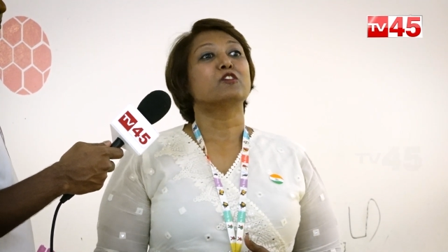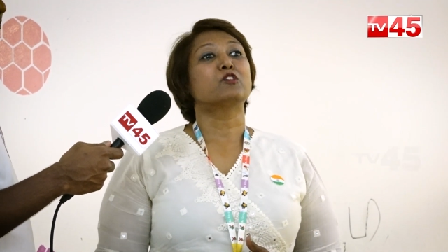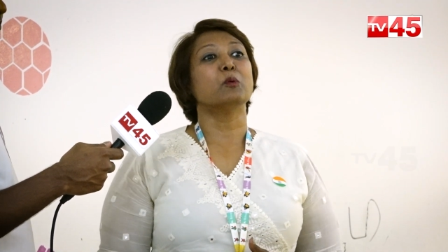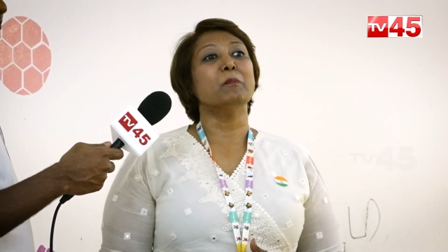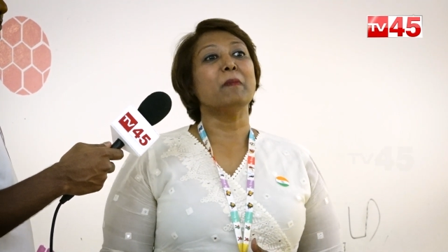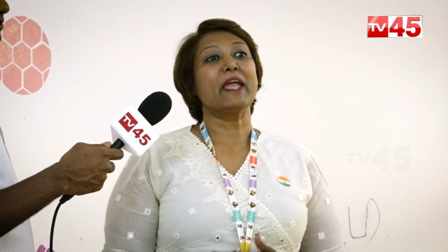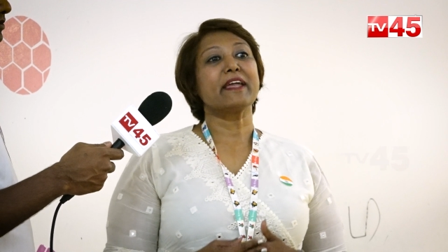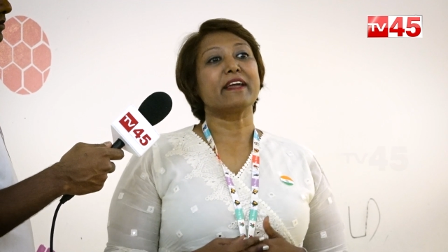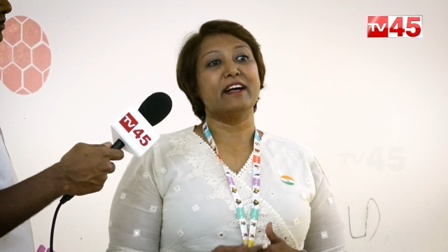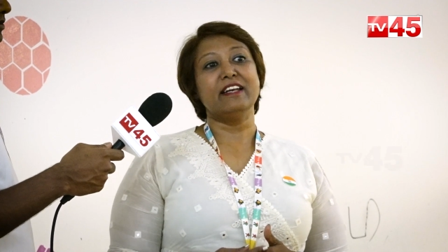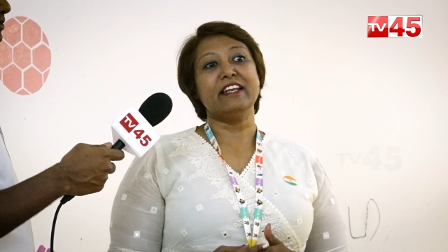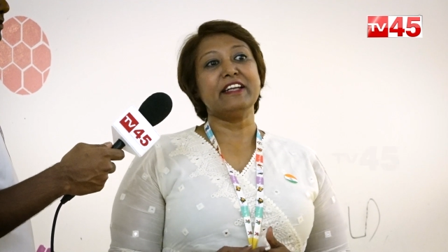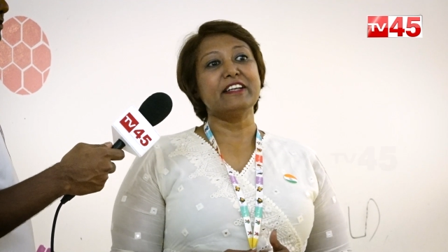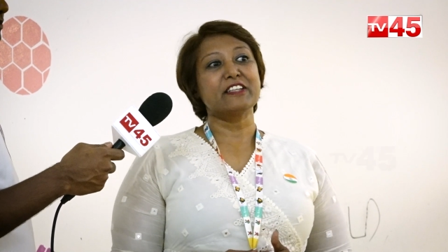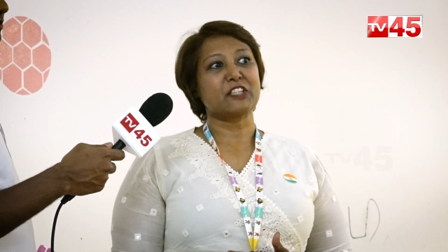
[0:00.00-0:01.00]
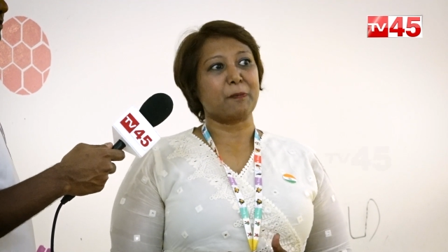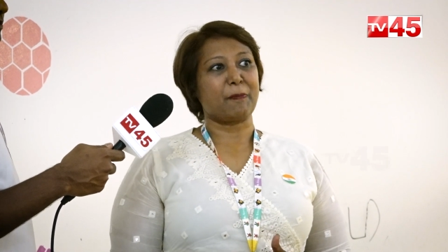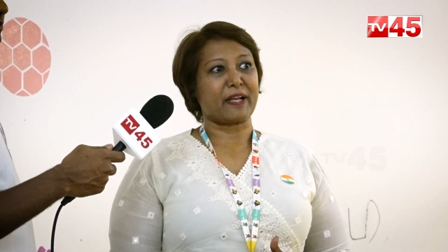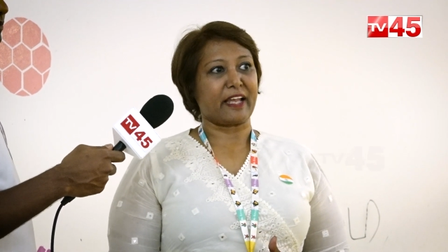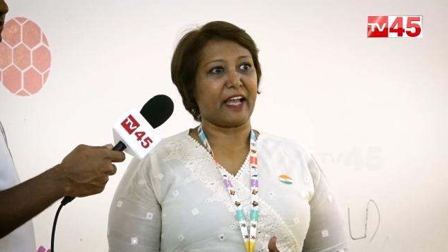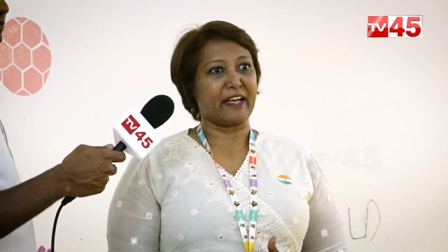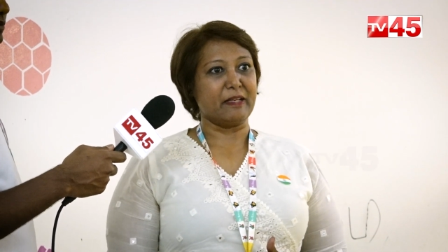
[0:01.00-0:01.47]
to make a leadership
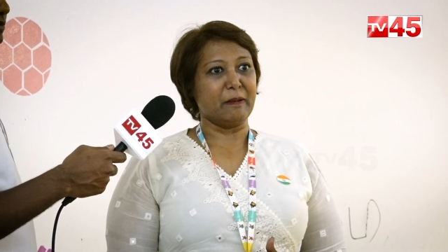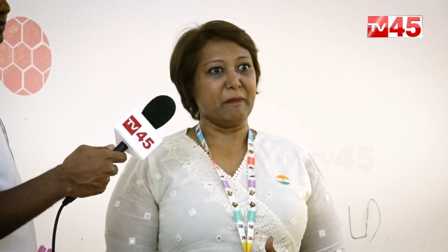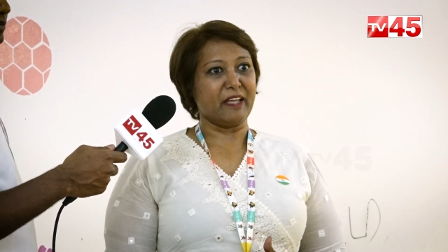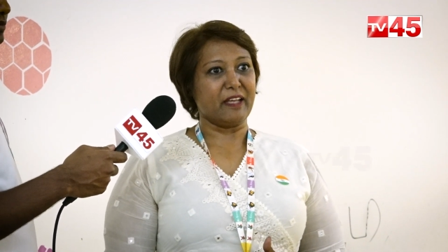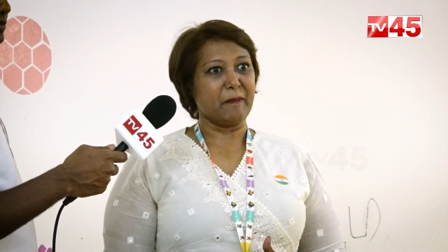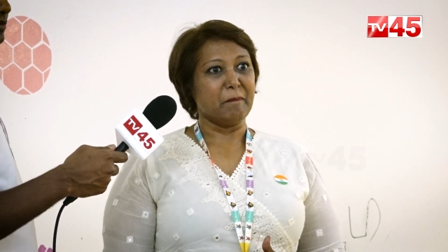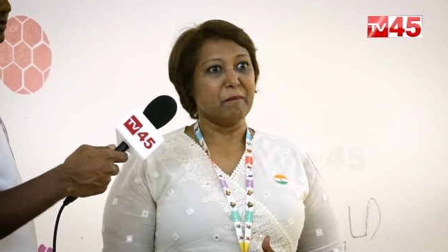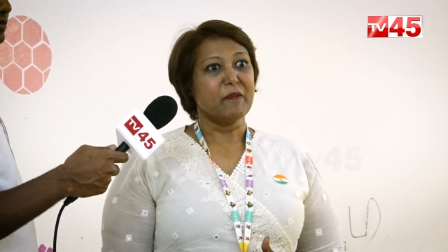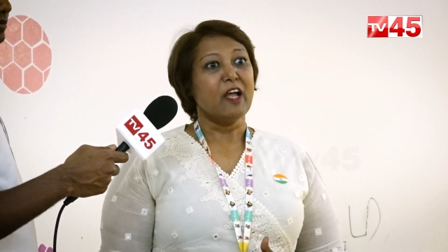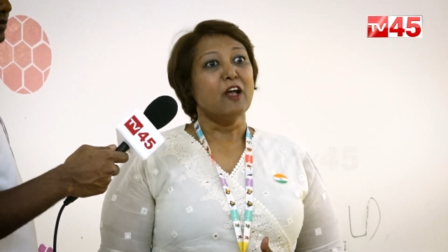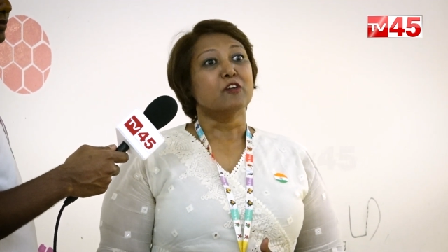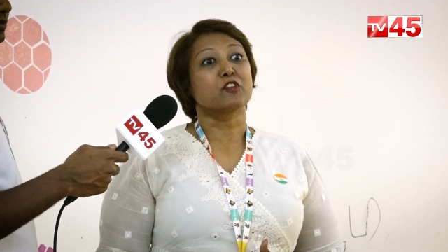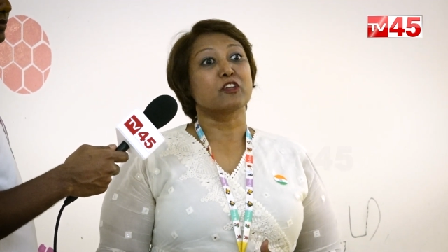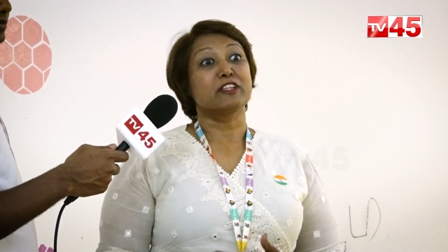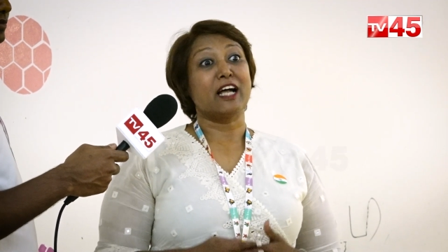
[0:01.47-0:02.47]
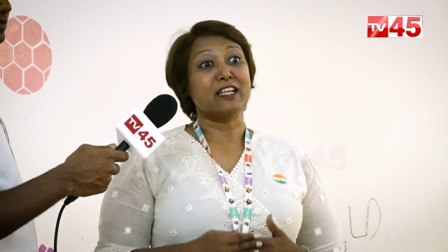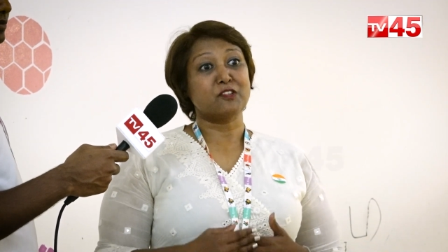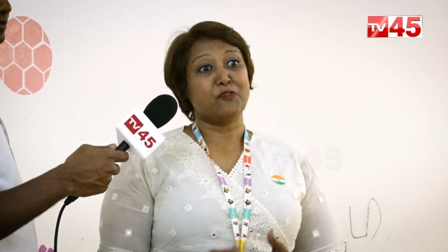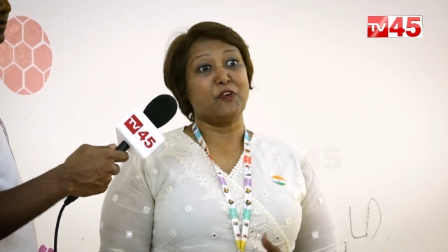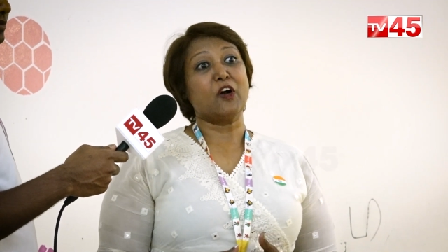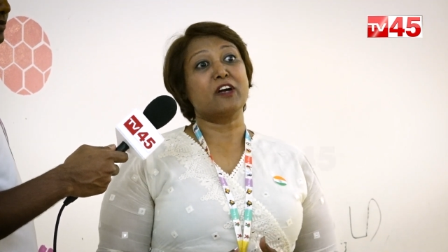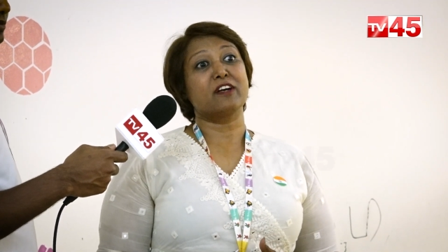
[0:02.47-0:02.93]
academy. So
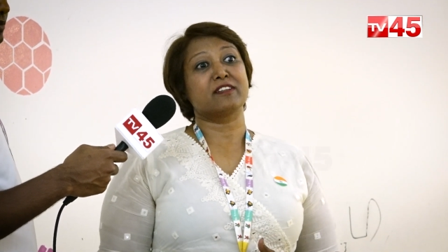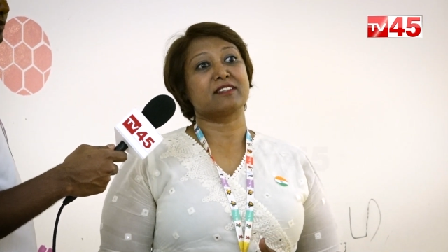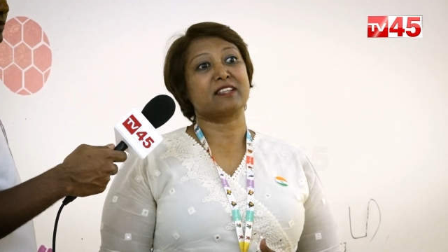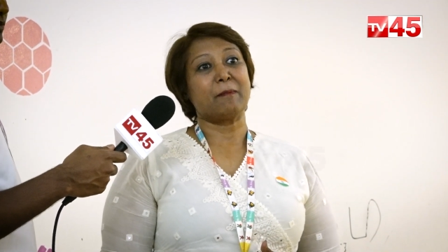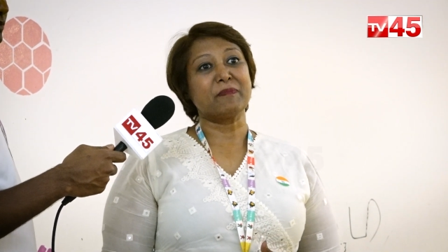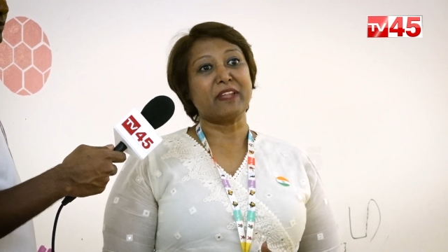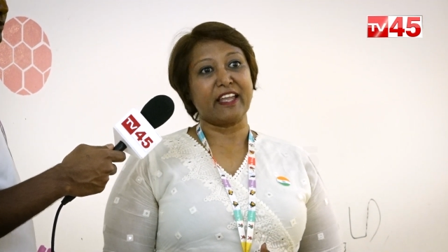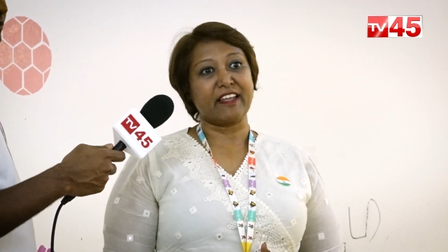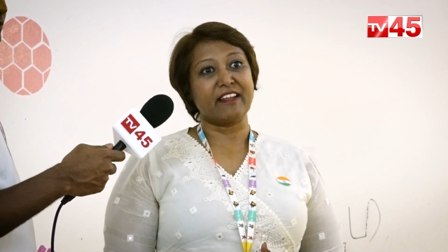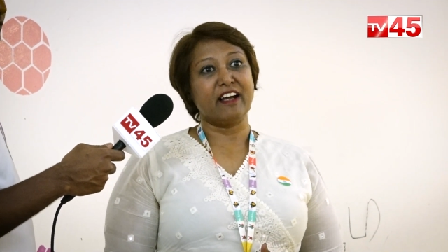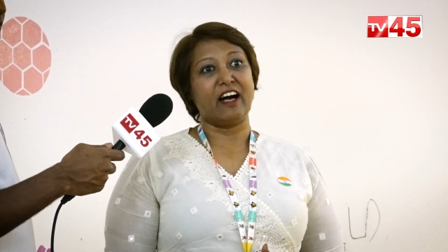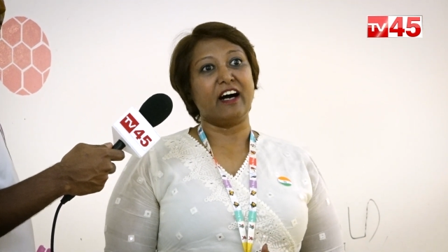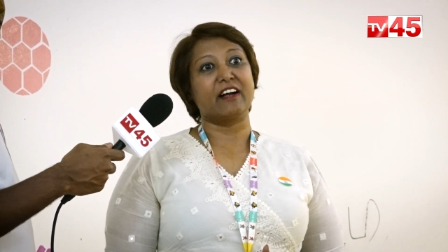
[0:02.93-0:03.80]
that's for something